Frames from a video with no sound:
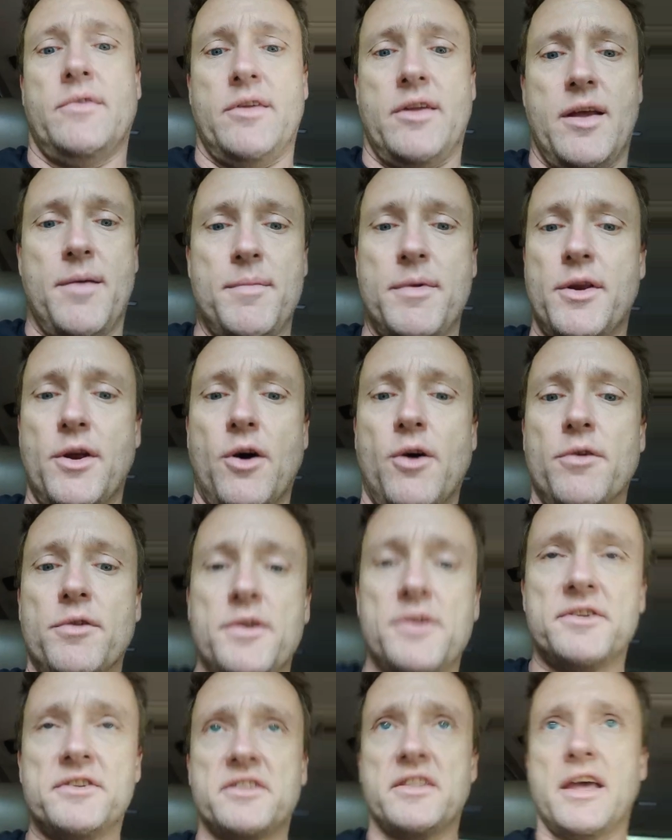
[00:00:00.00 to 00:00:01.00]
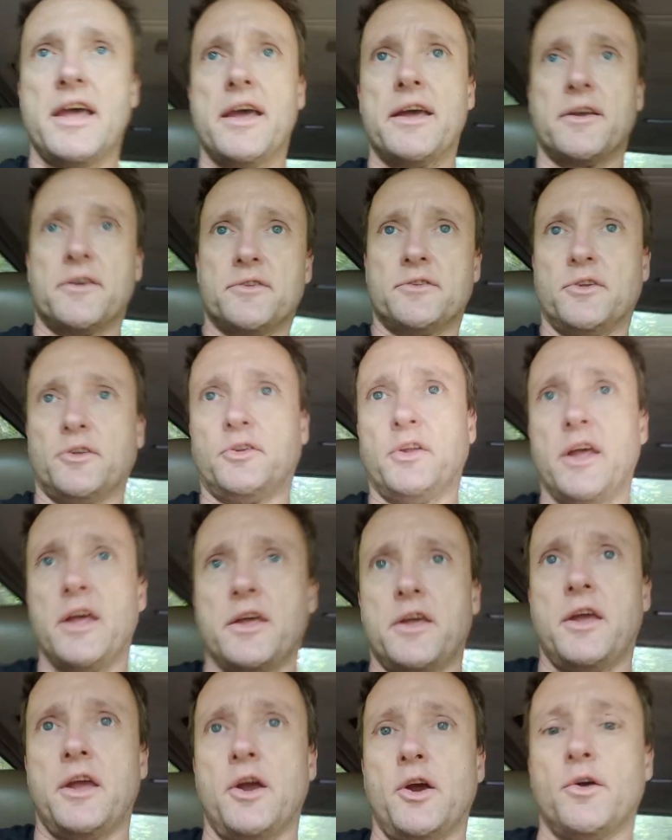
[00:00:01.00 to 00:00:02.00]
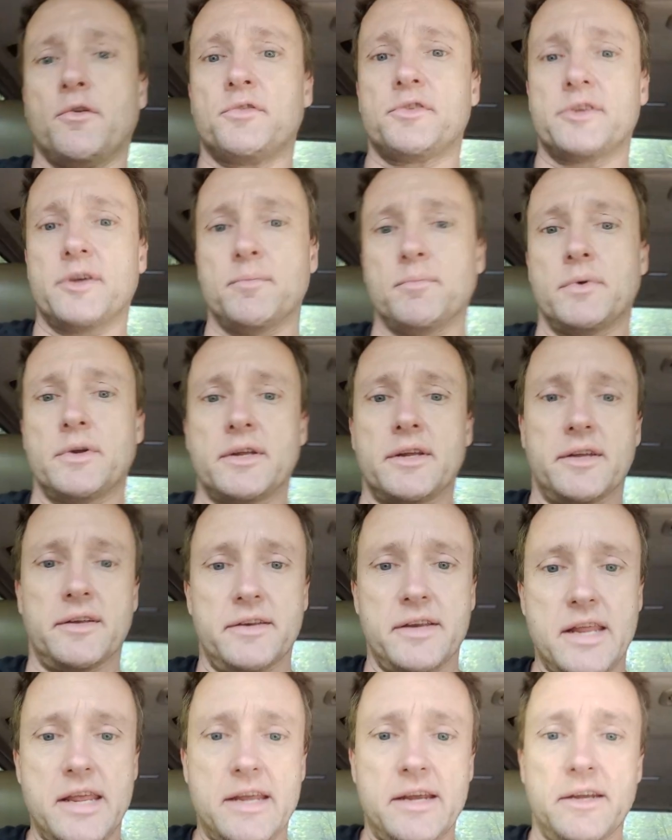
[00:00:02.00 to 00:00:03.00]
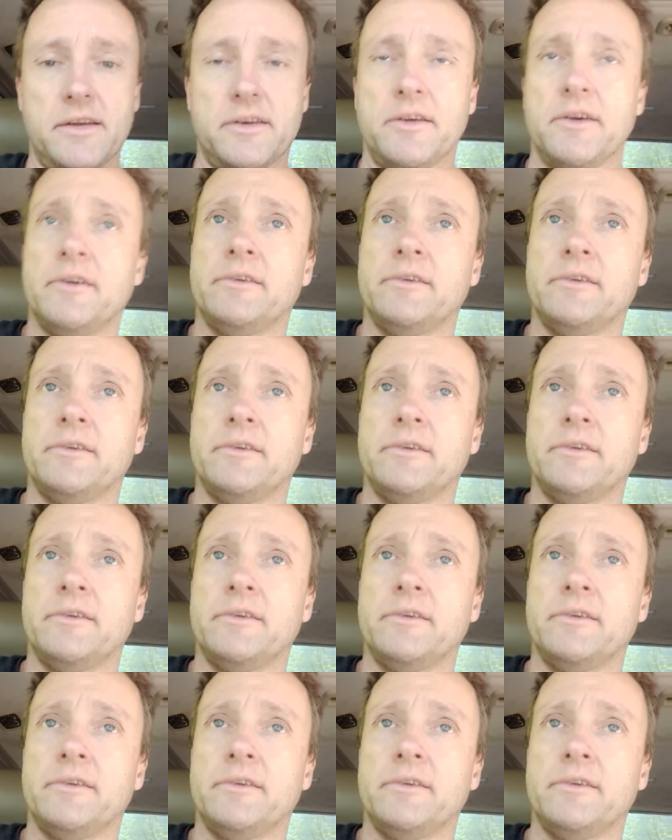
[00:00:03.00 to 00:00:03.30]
I mean, all these things to take care of somebody in need.